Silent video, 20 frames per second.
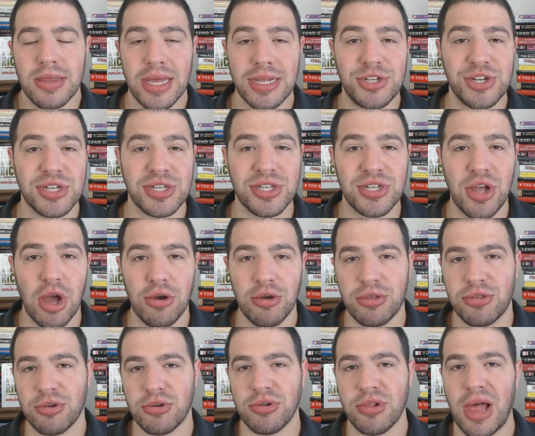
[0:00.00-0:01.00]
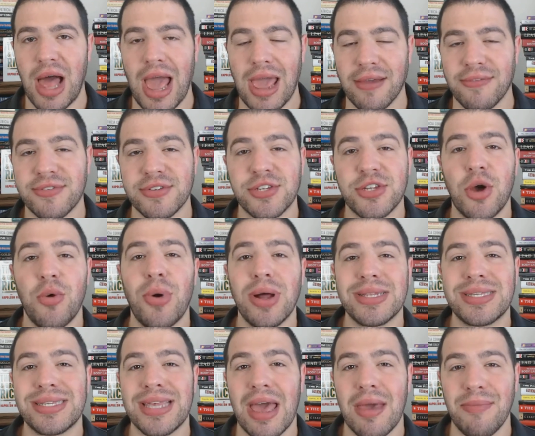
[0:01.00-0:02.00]
They just go through life. So
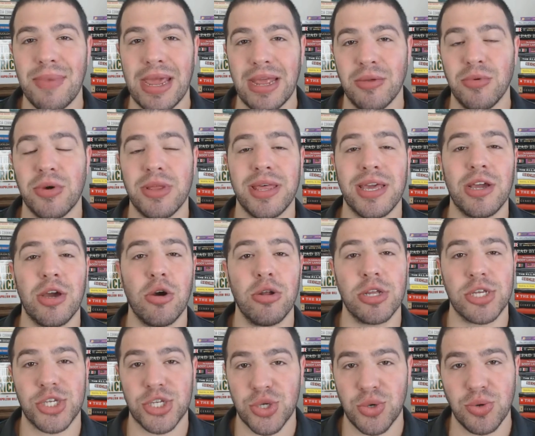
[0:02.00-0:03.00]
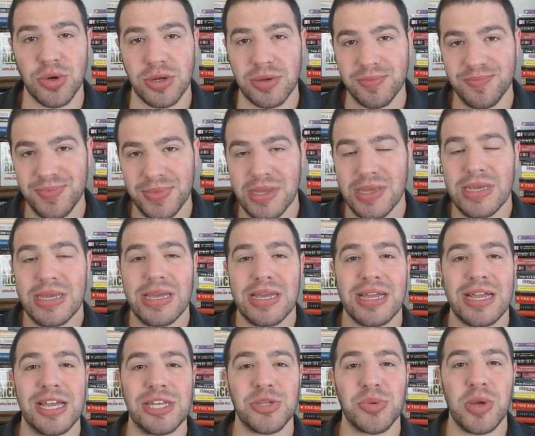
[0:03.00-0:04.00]
what's that mean? Well, they go to school,
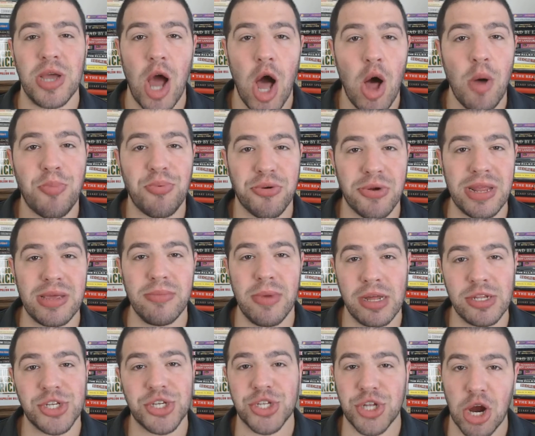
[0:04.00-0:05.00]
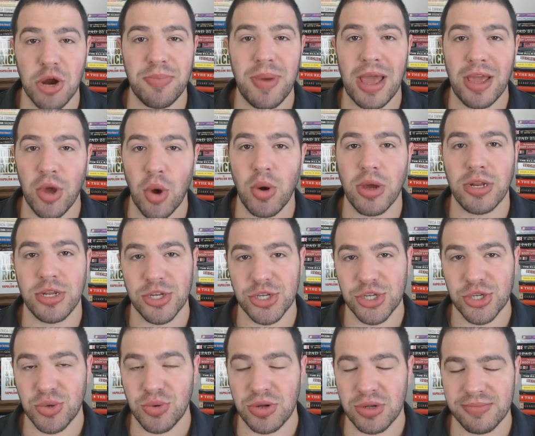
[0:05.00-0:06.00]
because we all pretty much start by going to
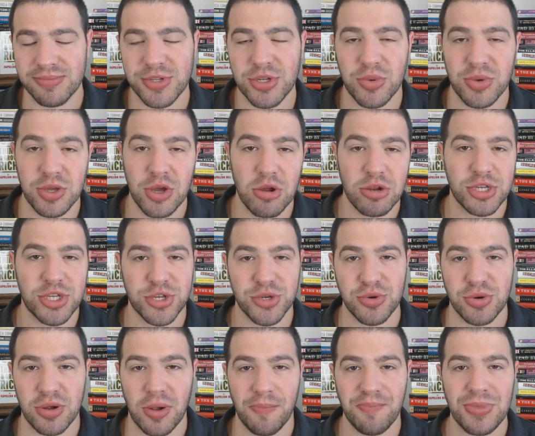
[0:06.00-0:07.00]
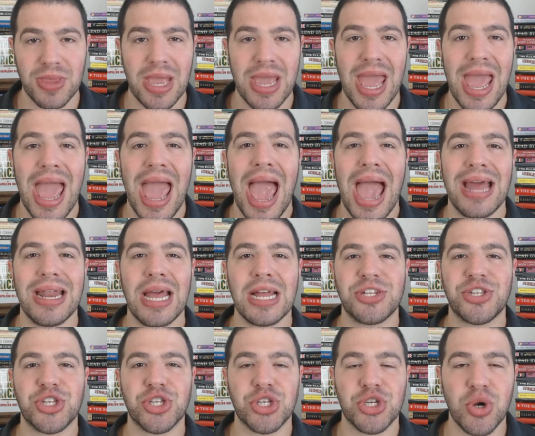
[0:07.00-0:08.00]
school. So we go to school, and
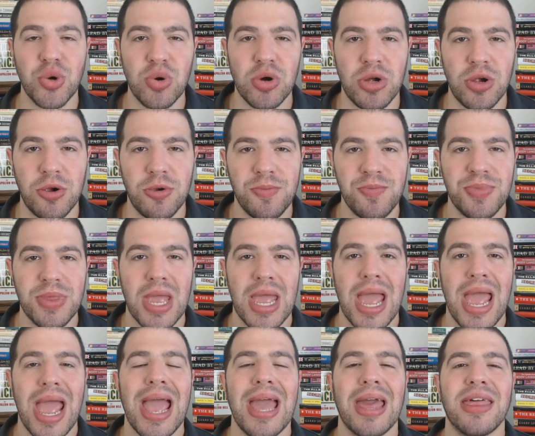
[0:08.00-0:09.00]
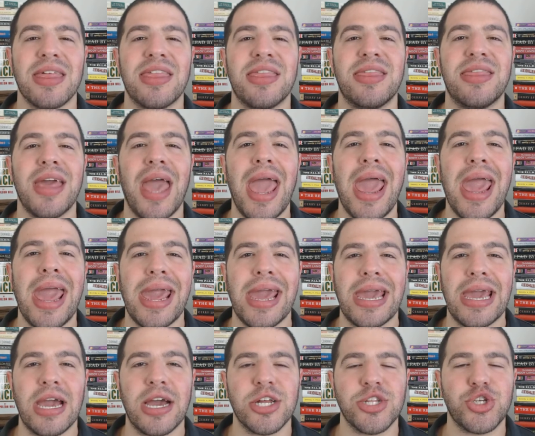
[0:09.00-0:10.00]
at school,
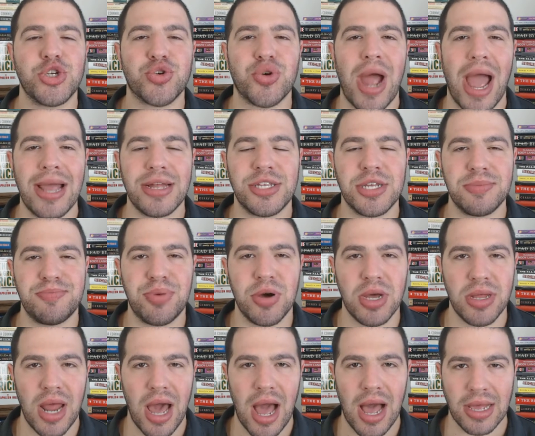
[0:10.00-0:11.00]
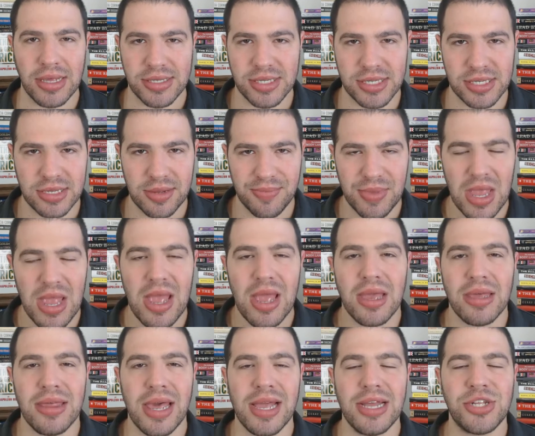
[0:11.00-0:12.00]
they try to put us,
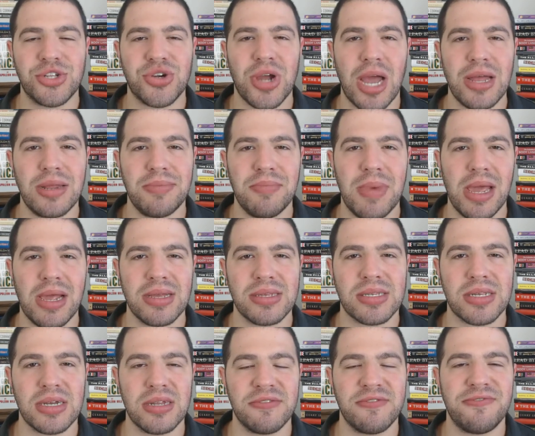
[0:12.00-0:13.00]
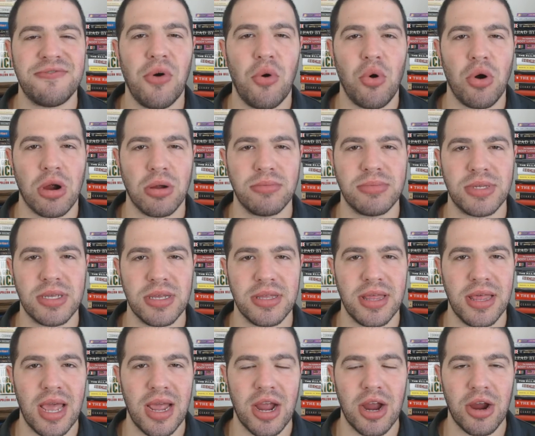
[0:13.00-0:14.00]
they try to make us conform to
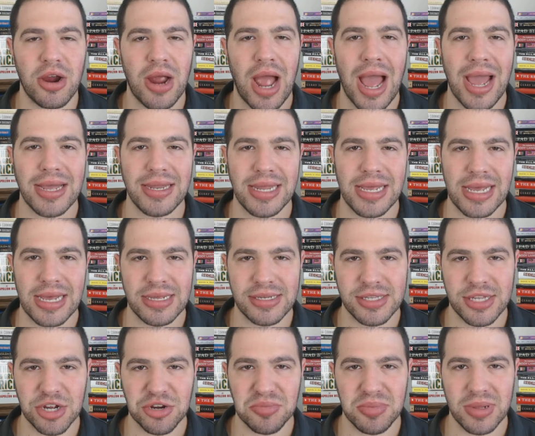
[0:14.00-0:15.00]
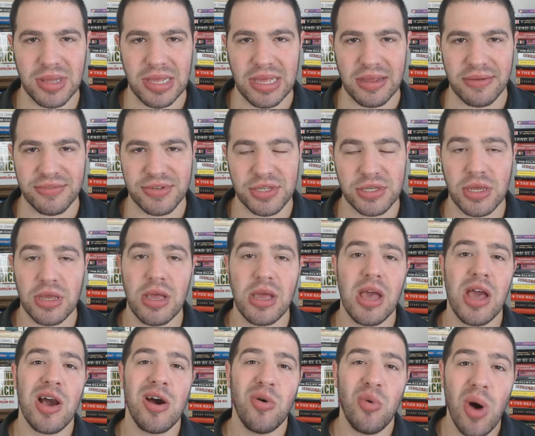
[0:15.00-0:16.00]
their ideas, their beliefs.
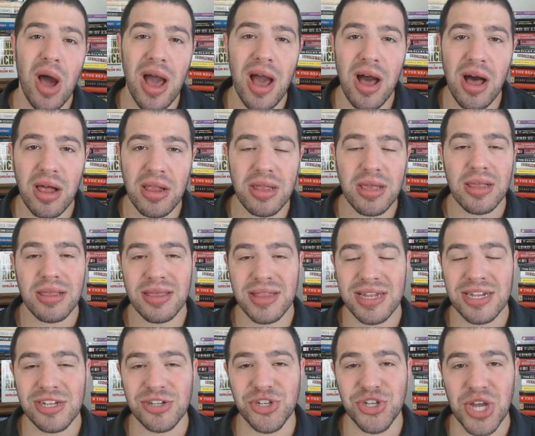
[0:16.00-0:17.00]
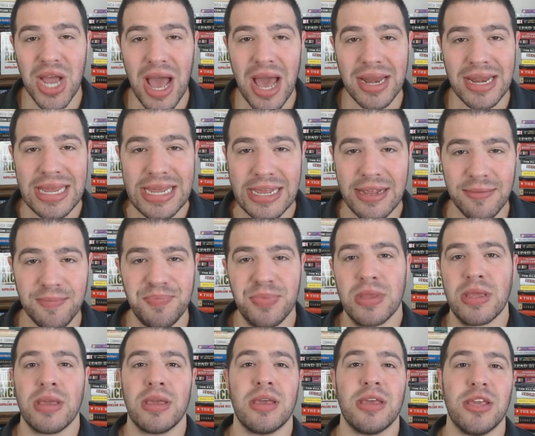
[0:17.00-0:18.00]
Well, little Johnny,
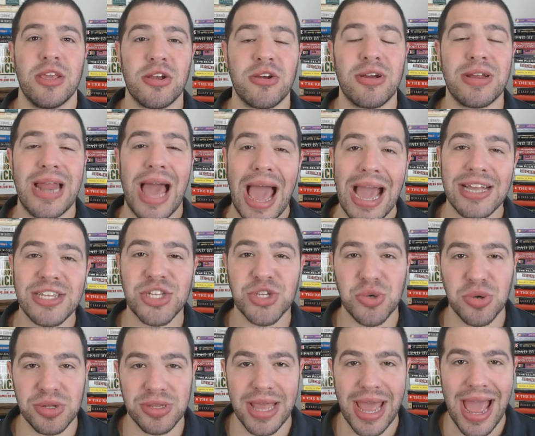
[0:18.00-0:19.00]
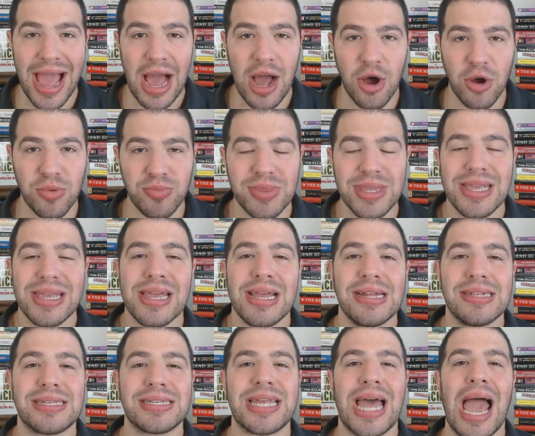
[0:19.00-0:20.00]
you're in high school now.
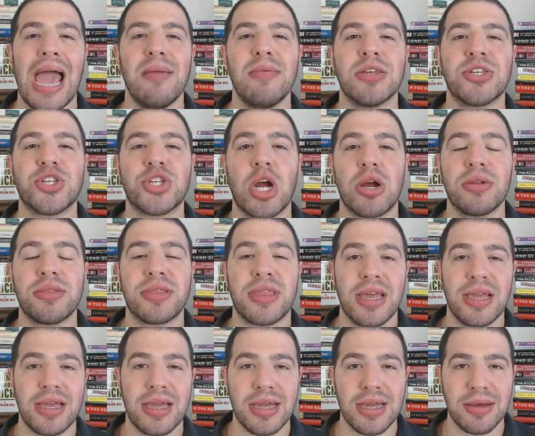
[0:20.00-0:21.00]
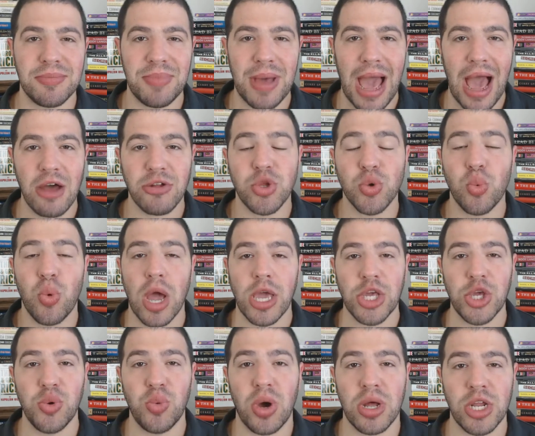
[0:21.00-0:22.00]
It's time to start thinking about
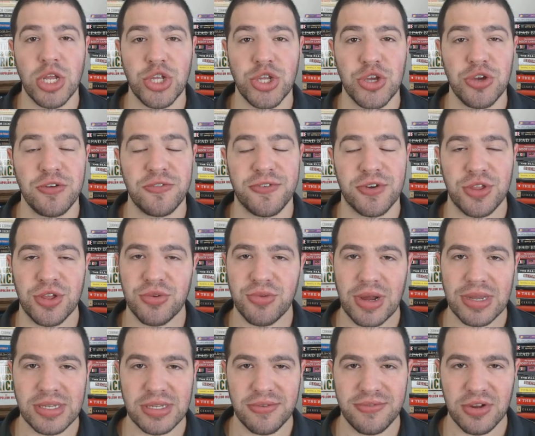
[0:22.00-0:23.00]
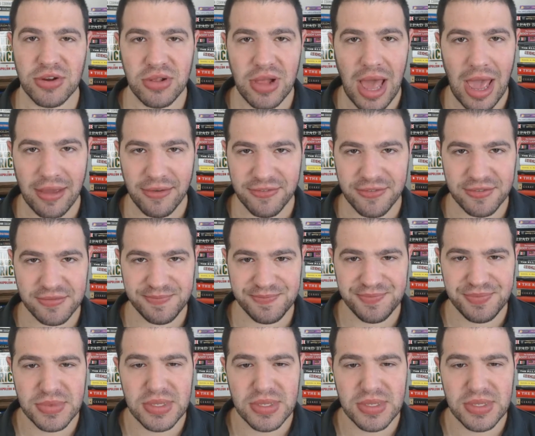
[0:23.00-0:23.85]
what you want to do for the rest of your life.